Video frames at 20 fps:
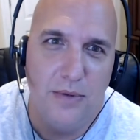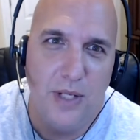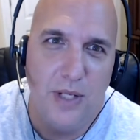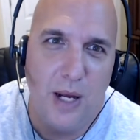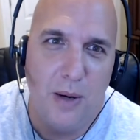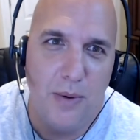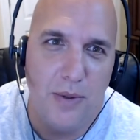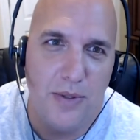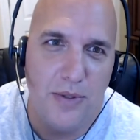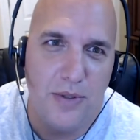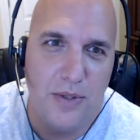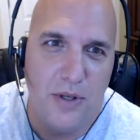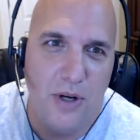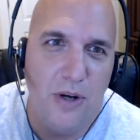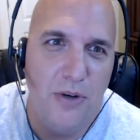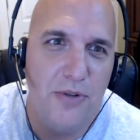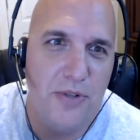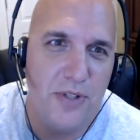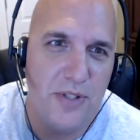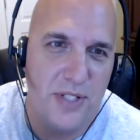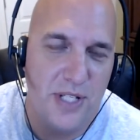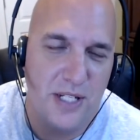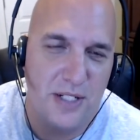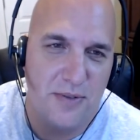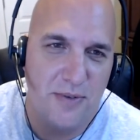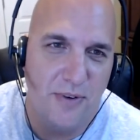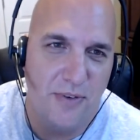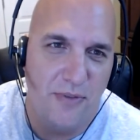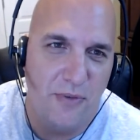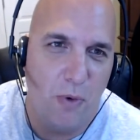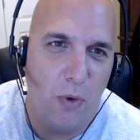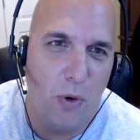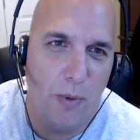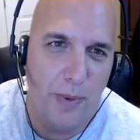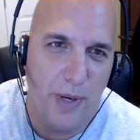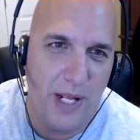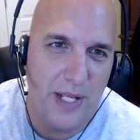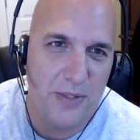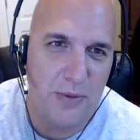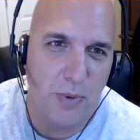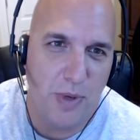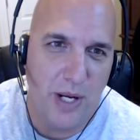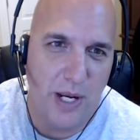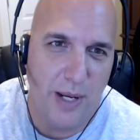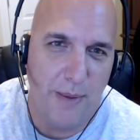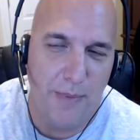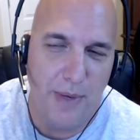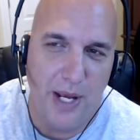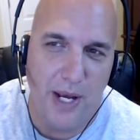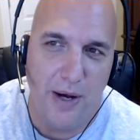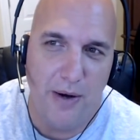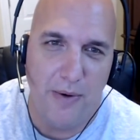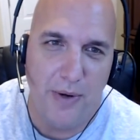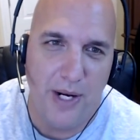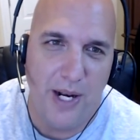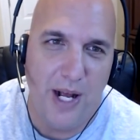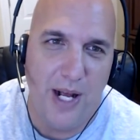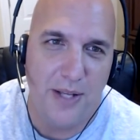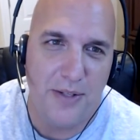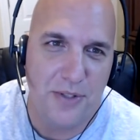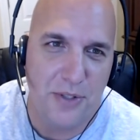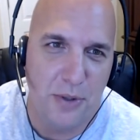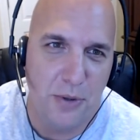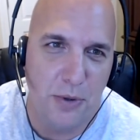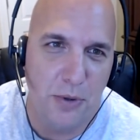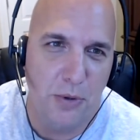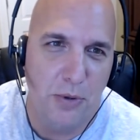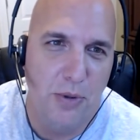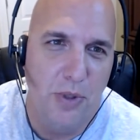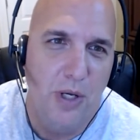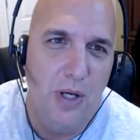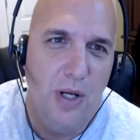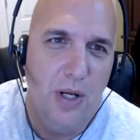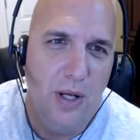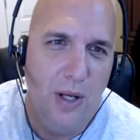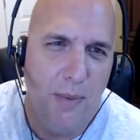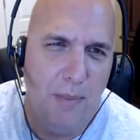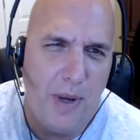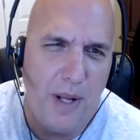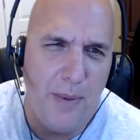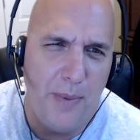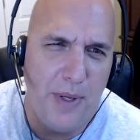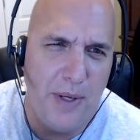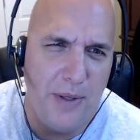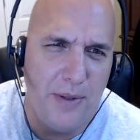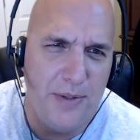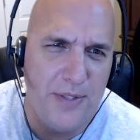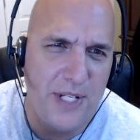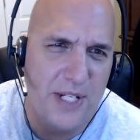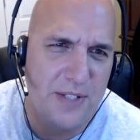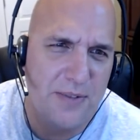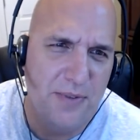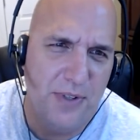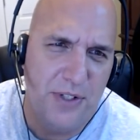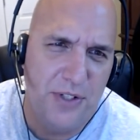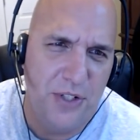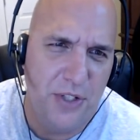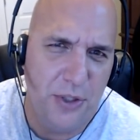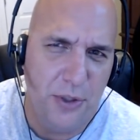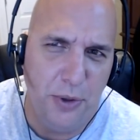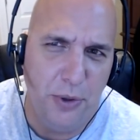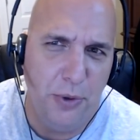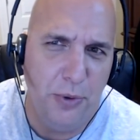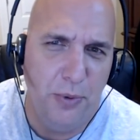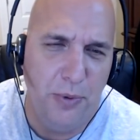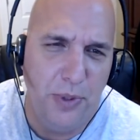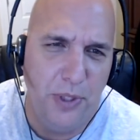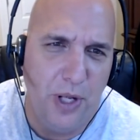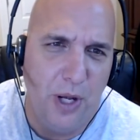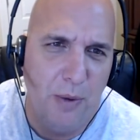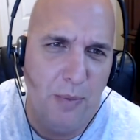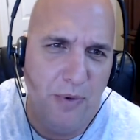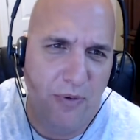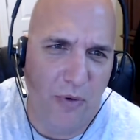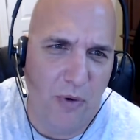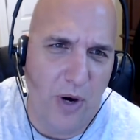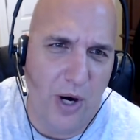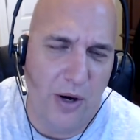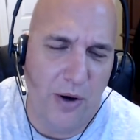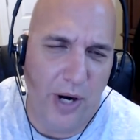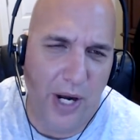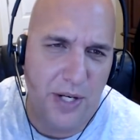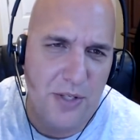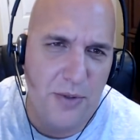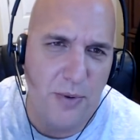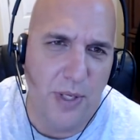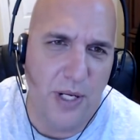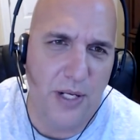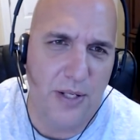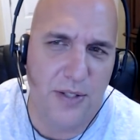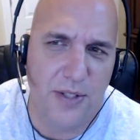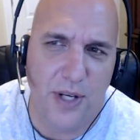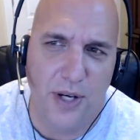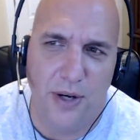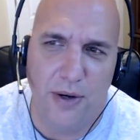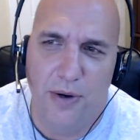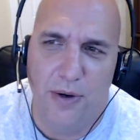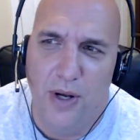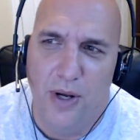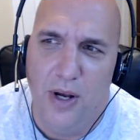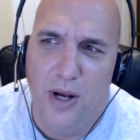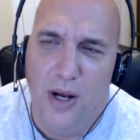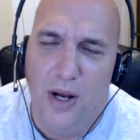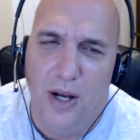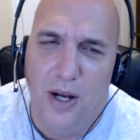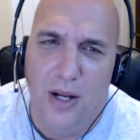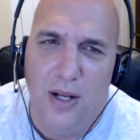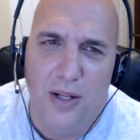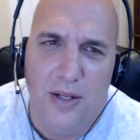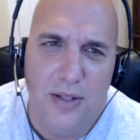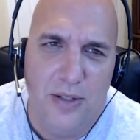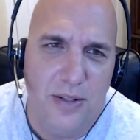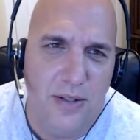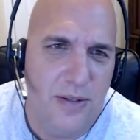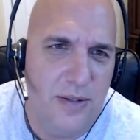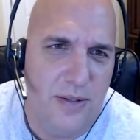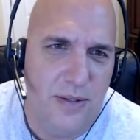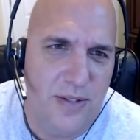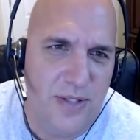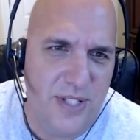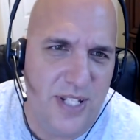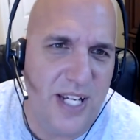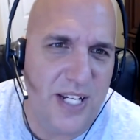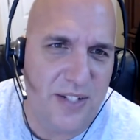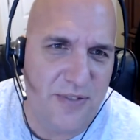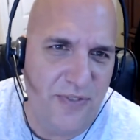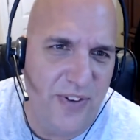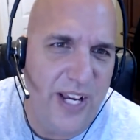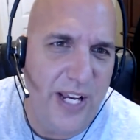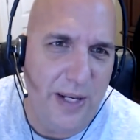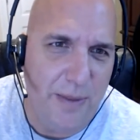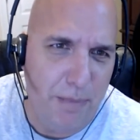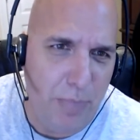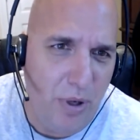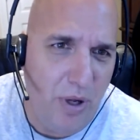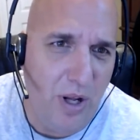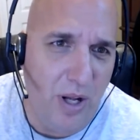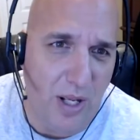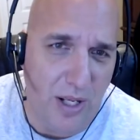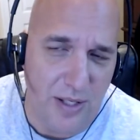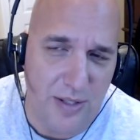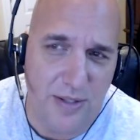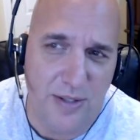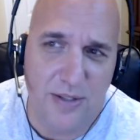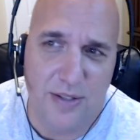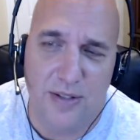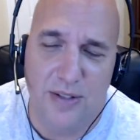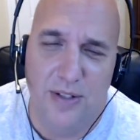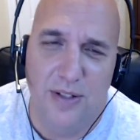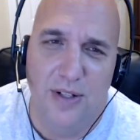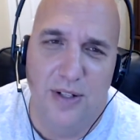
I was close to six foot four, but that's what I am now. In high school, might have been six foot two, you know, before I graduated. So six feet plus.